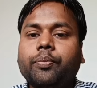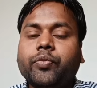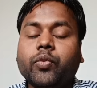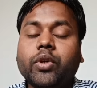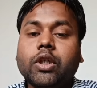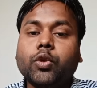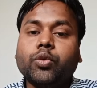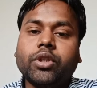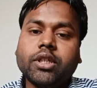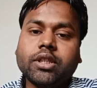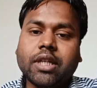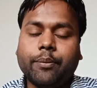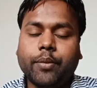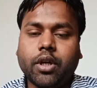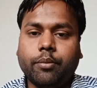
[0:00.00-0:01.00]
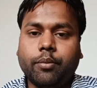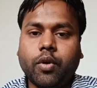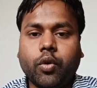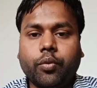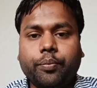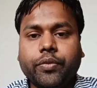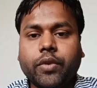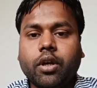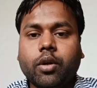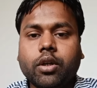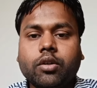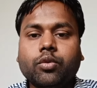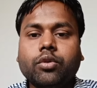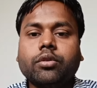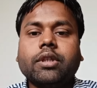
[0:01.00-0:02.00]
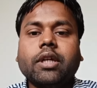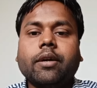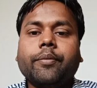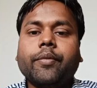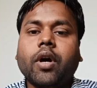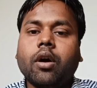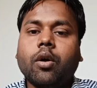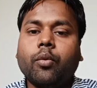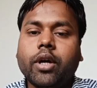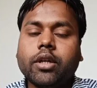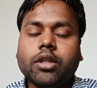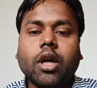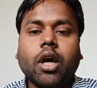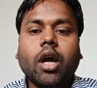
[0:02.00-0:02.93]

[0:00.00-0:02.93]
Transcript: What new things have come? What new things have come was